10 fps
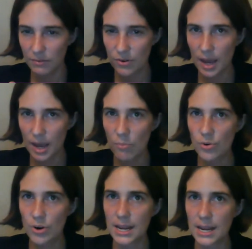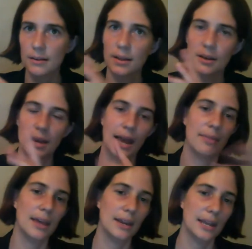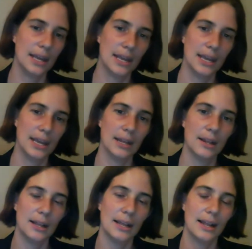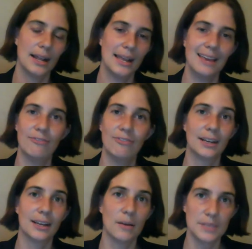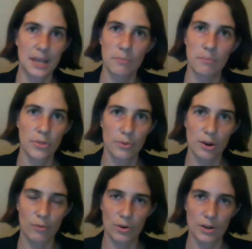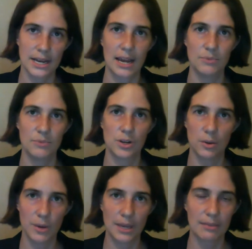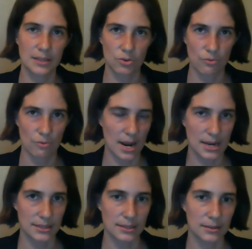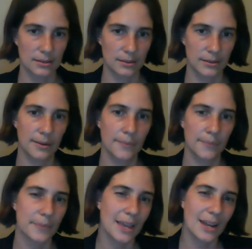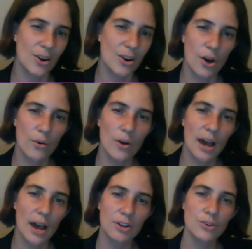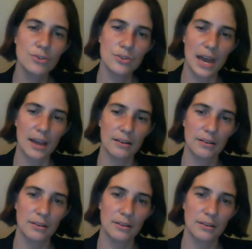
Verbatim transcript: for that morning, and then if it comes up 3 or 4 times during the week, that's great. I don't know. How do you do that?